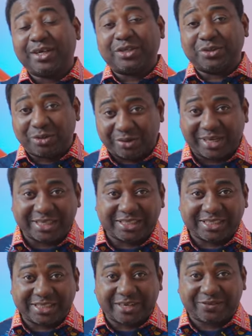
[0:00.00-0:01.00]
you already
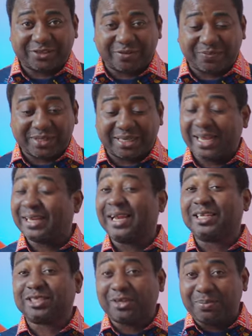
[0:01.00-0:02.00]
deserve something. And
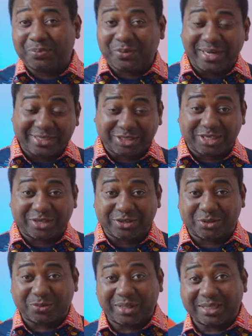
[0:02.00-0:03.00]
at some point, you're going
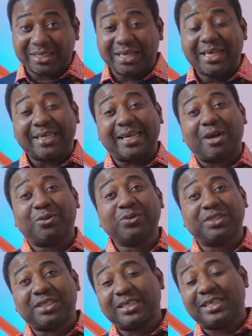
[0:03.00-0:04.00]
to win. Now, who
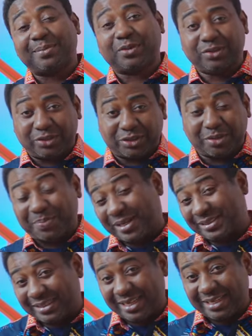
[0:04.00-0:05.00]
says I'm going to stop
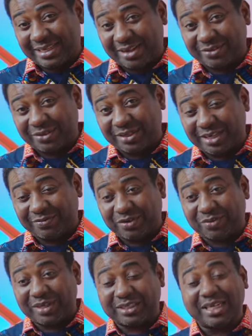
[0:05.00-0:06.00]
at 10,000
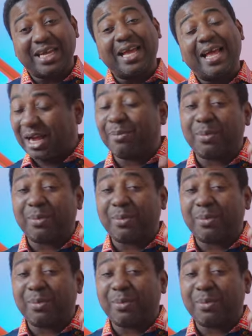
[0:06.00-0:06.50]
giveaways? I'm